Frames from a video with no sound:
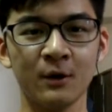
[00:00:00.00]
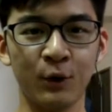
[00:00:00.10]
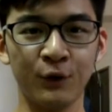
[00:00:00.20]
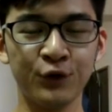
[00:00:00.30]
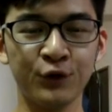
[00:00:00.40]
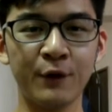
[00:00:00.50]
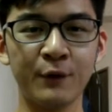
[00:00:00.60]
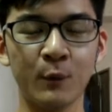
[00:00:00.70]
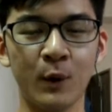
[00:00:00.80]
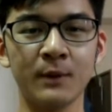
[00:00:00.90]
Good afternoon
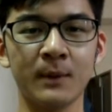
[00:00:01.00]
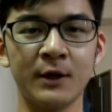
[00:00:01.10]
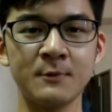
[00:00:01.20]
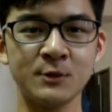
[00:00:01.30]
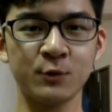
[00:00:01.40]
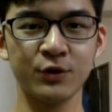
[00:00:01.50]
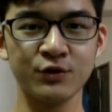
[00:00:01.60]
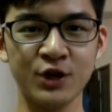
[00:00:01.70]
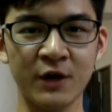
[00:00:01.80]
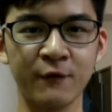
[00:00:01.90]
everyone, my name is
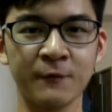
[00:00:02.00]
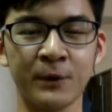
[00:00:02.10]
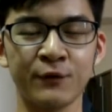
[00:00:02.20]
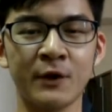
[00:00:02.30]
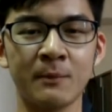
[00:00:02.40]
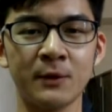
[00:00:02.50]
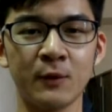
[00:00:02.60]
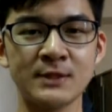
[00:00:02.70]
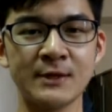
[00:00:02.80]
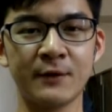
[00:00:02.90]
Bunyunjan with manual number
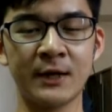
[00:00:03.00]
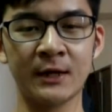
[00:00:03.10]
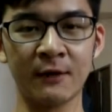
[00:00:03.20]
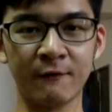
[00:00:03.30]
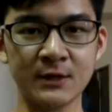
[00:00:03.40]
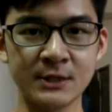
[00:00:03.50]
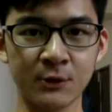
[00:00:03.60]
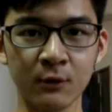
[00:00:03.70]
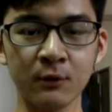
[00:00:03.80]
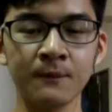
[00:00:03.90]

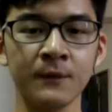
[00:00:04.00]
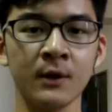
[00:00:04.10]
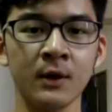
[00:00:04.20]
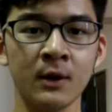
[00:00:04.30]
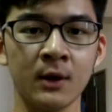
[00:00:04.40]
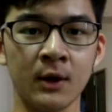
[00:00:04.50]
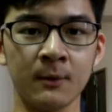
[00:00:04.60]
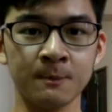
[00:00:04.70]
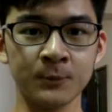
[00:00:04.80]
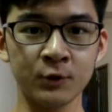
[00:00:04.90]
178950.
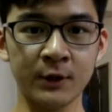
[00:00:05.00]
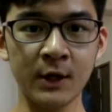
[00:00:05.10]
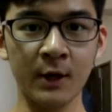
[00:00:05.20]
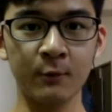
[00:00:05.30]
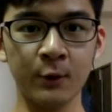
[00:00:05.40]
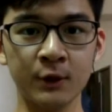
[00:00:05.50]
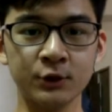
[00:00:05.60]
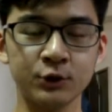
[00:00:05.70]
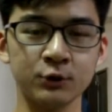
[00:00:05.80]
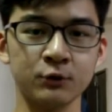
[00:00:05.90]
Today I'm
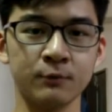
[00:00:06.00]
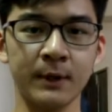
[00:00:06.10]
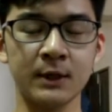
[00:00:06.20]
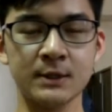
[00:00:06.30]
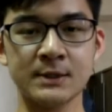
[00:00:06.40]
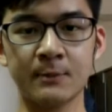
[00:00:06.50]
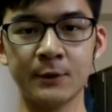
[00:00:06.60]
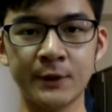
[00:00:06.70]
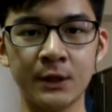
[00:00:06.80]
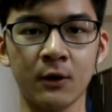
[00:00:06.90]
going to make a
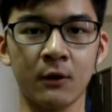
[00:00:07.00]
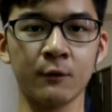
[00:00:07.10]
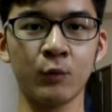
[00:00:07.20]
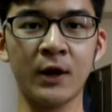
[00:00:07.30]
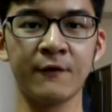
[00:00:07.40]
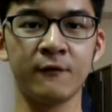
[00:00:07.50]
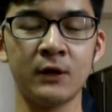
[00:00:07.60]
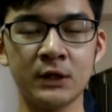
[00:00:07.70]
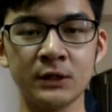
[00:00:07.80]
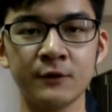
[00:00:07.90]
summary on what I've
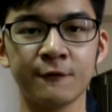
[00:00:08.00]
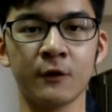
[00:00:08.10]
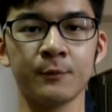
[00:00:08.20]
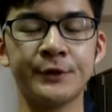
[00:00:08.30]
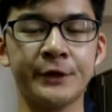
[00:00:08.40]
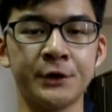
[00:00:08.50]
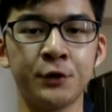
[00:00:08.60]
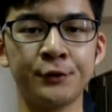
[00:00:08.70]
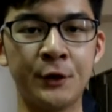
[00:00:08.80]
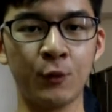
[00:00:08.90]
learned from the
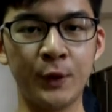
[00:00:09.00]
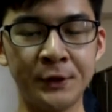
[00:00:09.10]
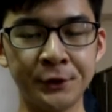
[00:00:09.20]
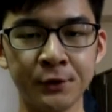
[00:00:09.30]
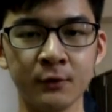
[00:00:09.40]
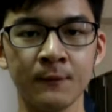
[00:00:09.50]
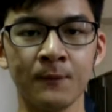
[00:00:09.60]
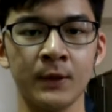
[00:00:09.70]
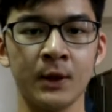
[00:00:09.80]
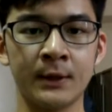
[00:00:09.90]
YouTube video
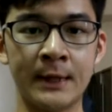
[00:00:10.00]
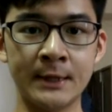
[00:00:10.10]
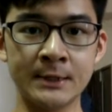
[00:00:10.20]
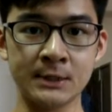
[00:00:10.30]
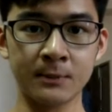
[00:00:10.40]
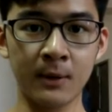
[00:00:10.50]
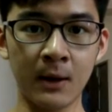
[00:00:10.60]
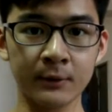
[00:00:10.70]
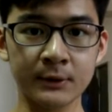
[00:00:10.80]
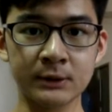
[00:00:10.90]
that is
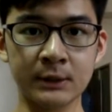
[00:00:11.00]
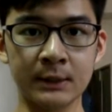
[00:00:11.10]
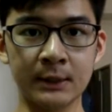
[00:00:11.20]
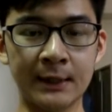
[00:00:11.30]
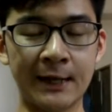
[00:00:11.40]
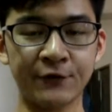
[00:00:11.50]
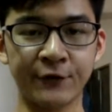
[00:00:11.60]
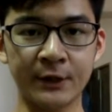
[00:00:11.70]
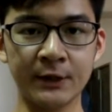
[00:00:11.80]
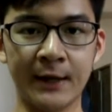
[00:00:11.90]
about the
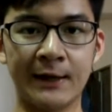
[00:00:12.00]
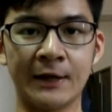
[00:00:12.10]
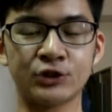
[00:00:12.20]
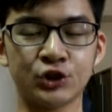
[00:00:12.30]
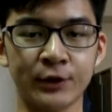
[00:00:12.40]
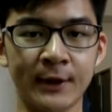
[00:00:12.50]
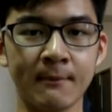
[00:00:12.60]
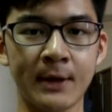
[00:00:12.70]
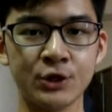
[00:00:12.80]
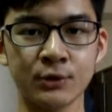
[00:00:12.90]
electrical and electronic
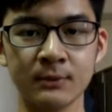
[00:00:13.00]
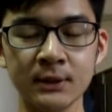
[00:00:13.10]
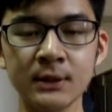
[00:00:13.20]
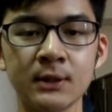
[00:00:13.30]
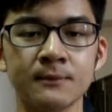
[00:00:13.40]
measurement.